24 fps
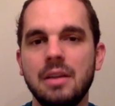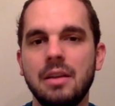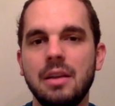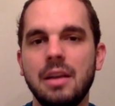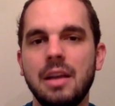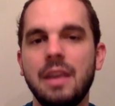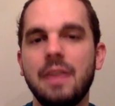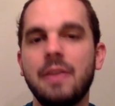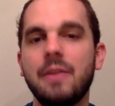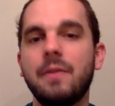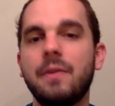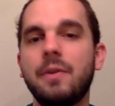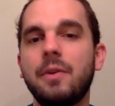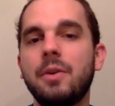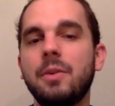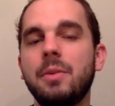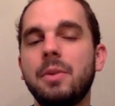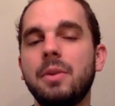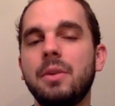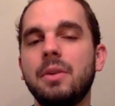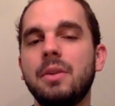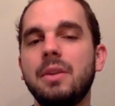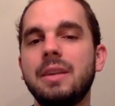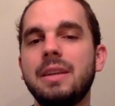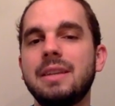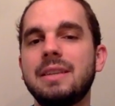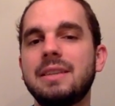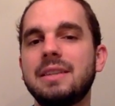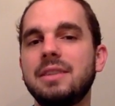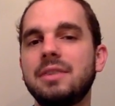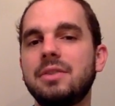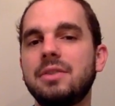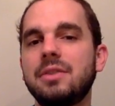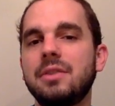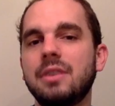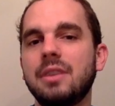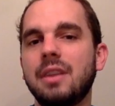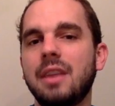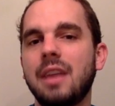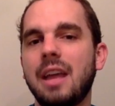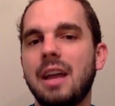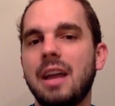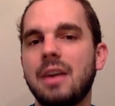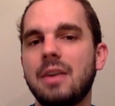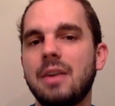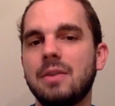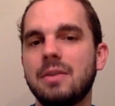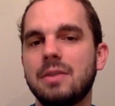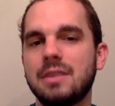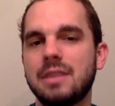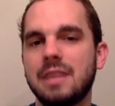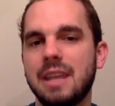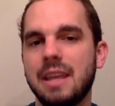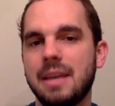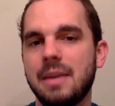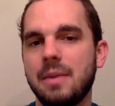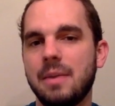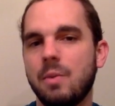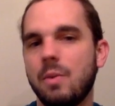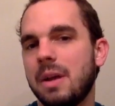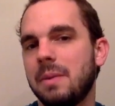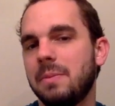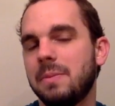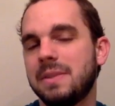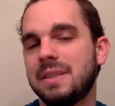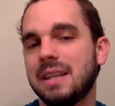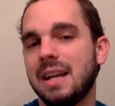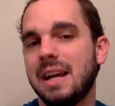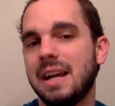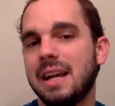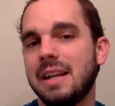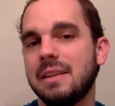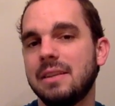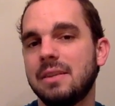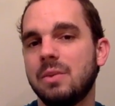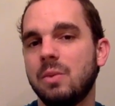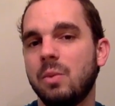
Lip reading: And the vulnerability essentially allows a website,